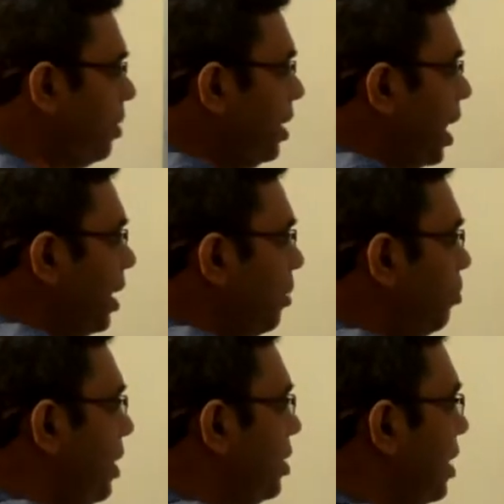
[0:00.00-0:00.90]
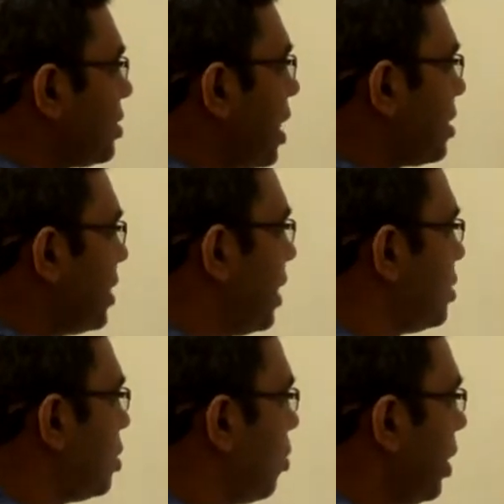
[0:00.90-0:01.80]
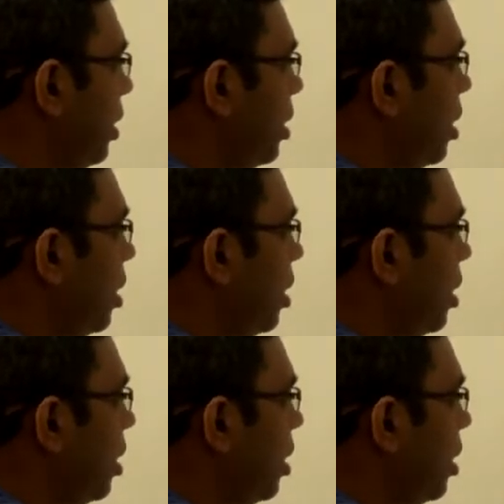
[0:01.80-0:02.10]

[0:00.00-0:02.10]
PJ starts executing,